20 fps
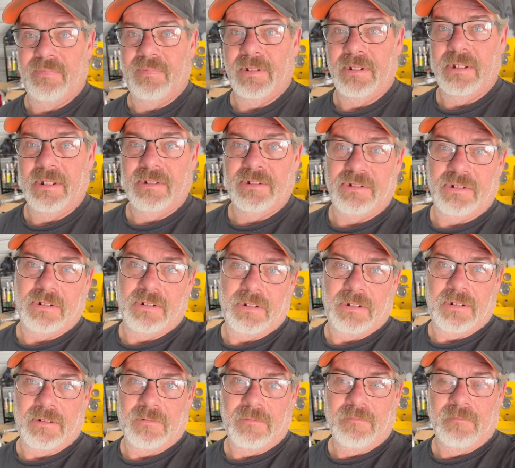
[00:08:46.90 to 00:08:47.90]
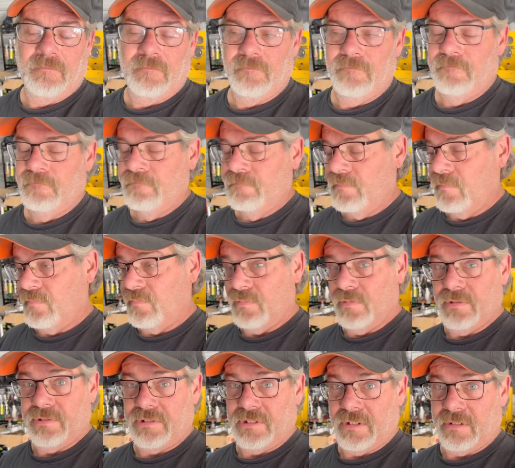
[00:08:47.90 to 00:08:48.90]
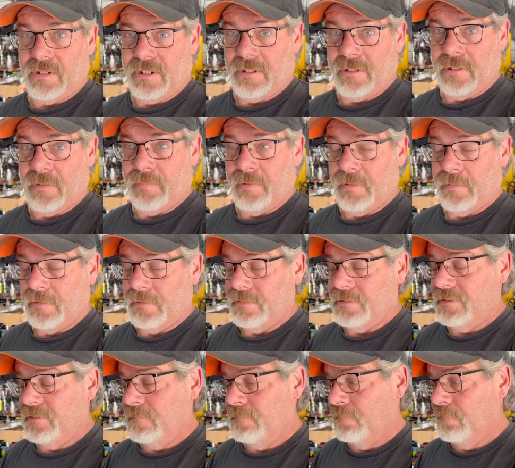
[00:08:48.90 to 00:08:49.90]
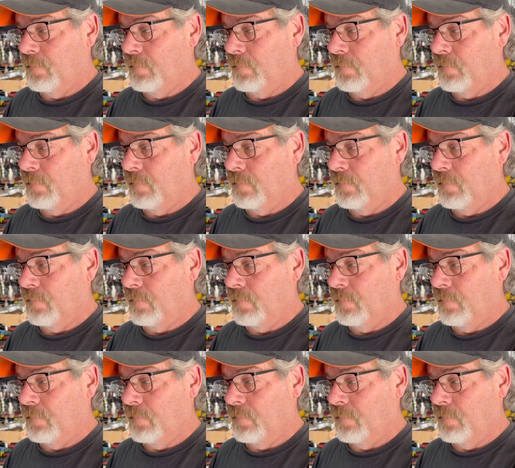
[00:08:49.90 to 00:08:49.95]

indentation in it for the steering components.